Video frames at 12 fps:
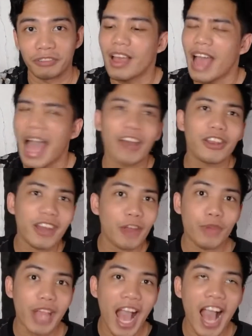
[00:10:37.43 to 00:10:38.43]
How did I
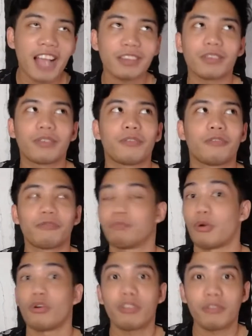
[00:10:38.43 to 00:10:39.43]
react?
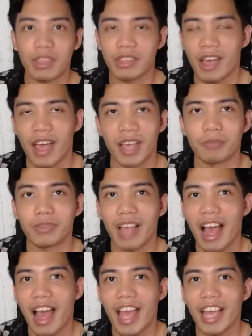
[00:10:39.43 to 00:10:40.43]
Both of the times,
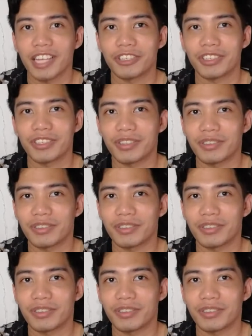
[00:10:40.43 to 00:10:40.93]
I just